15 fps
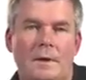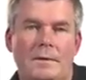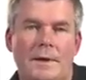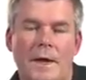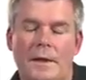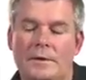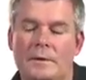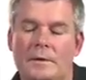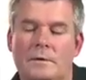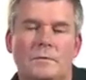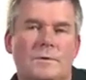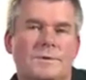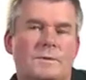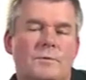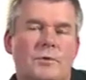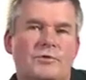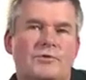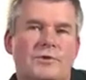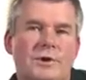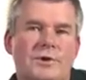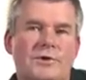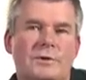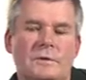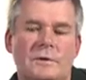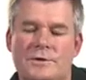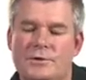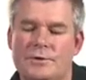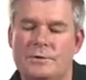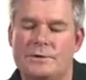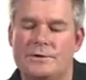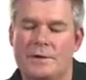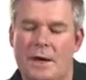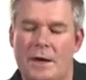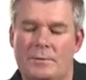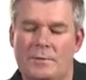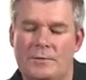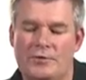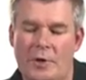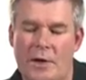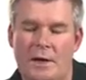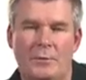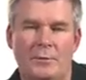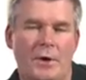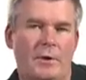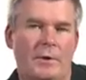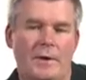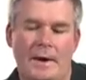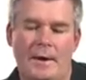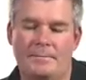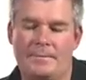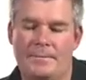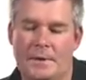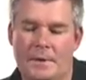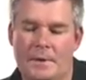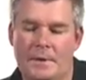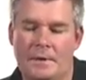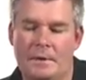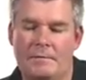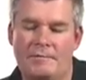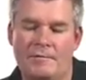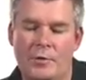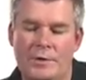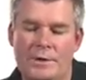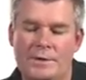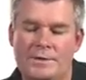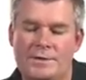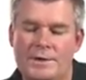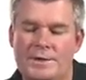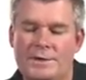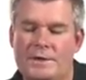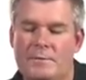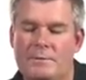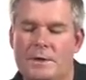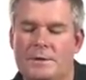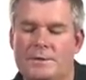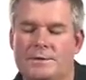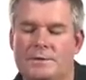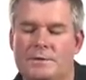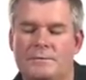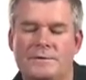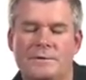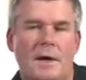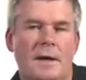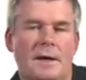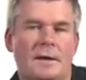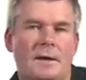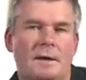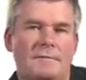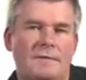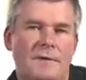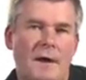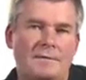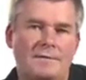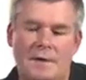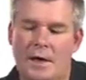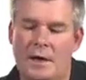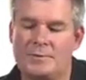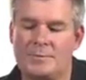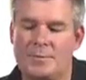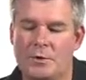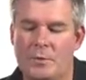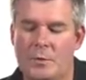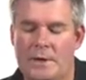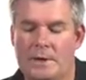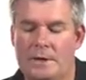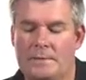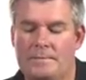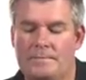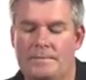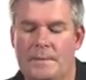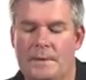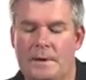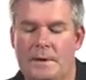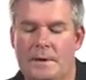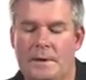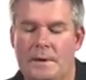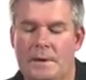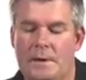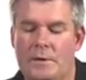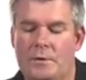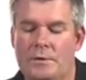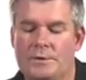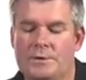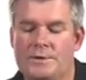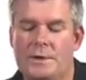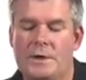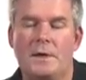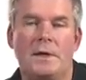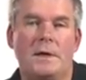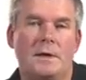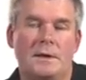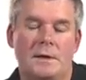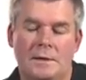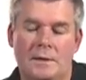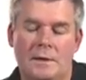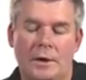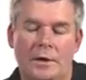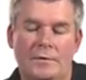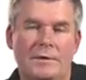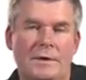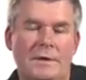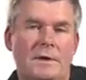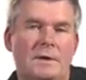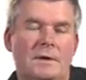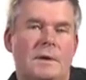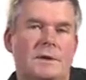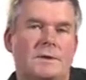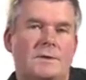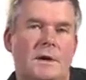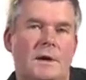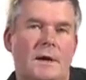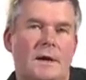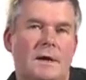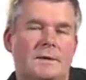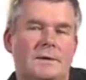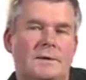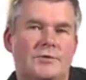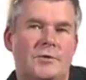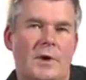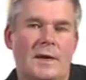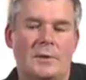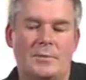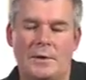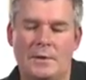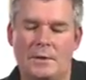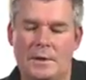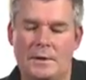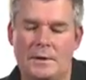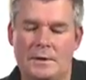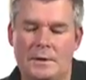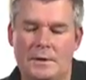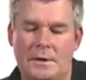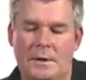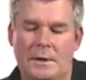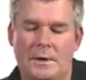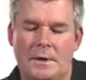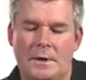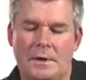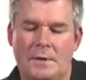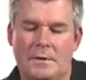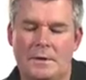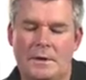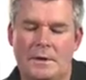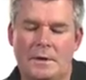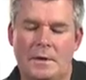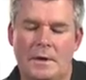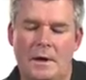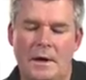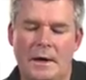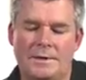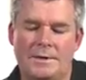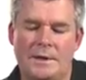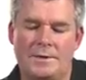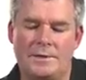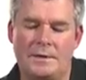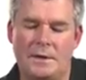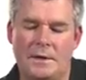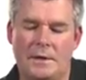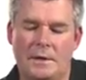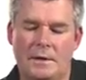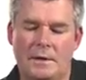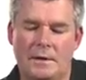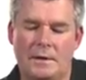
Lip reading: The other was a more traditional endurance type training program, 40 to 60 minutes of cycling 5 times per week. You can see here over the entire training period, the high intensity